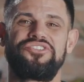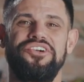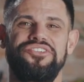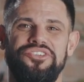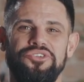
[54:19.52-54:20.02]

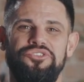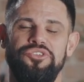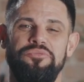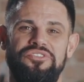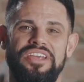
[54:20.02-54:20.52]
Church
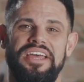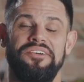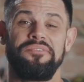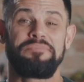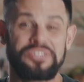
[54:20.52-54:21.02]
YouTube
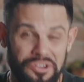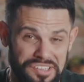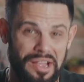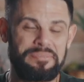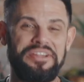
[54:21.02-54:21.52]
channel. don't
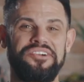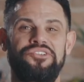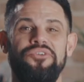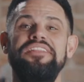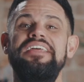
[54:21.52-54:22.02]
stop here.
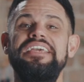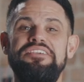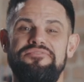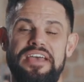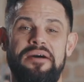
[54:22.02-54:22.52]
Join the
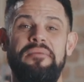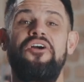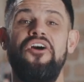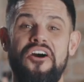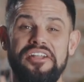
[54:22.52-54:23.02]
eFam,
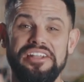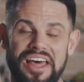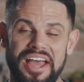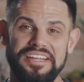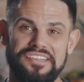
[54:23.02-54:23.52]
our
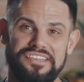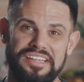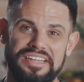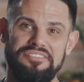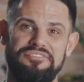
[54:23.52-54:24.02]
online
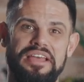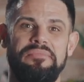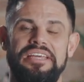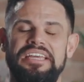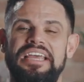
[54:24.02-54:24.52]
extended
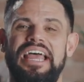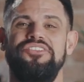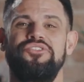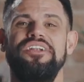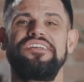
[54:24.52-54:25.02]
family,
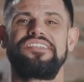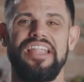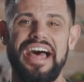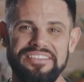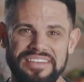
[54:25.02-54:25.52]
and join us
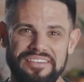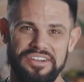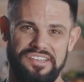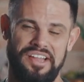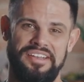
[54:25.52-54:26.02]
live
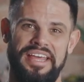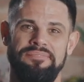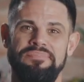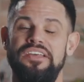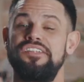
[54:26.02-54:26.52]
every Sunday.
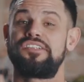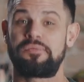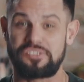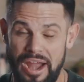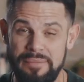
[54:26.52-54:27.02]

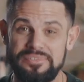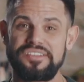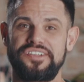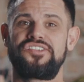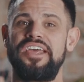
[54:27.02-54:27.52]
Subscribe to
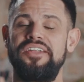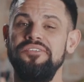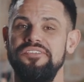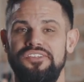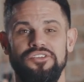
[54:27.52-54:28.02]
this
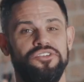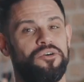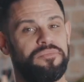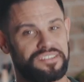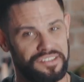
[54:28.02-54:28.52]
channel so you
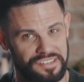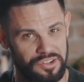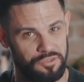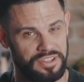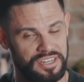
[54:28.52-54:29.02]
don't miss a
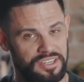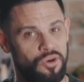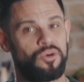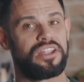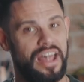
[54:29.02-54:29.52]
single
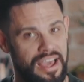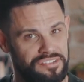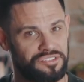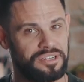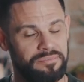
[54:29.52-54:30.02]
video or live
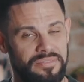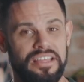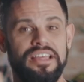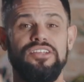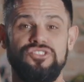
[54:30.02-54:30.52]
stream,
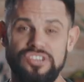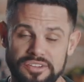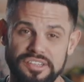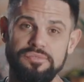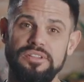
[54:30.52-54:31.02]
and
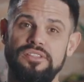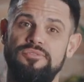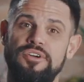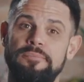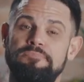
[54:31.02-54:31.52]
share this with a
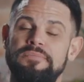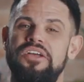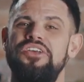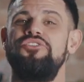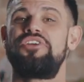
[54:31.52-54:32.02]
friend.
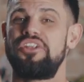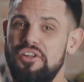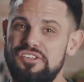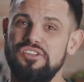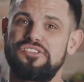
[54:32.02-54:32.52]
You can
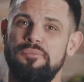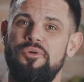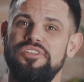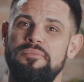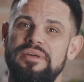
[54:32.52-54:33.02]
also
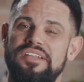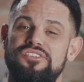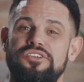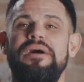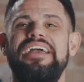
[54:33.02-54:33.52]
support the
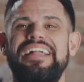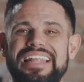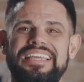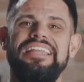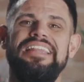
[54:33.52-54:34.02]
ministry by
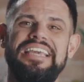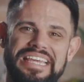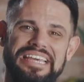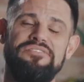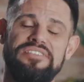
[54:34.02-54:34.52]
clicking the
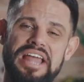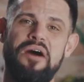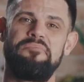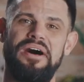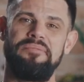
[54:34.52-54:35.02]
Give
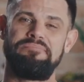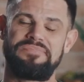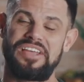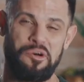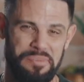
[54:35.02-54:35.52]
Now button
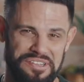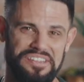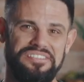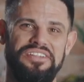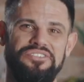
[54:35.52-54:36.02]
to help us
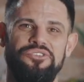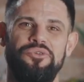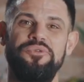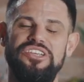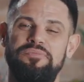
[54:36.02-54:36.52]
continue to
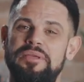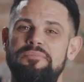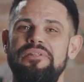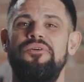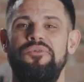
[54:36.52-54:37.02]
reach
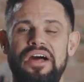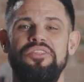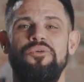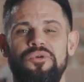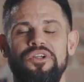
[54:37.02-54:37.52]
people
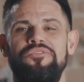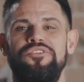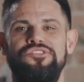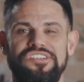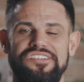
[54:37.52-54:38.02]
around the world
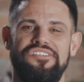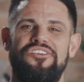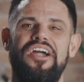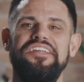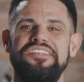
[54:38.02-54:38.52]
for Jesus
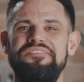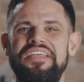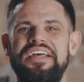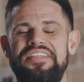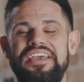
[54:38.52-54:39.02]
Christ.
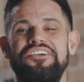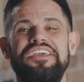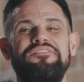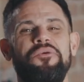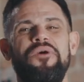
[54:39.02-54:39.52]
Thank you
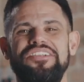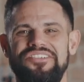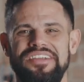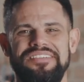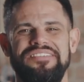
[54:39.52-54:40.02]
again for
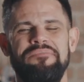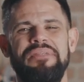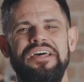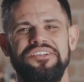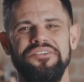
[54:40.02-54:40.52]
watching. God
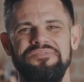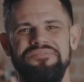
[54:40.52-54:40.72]
bless you.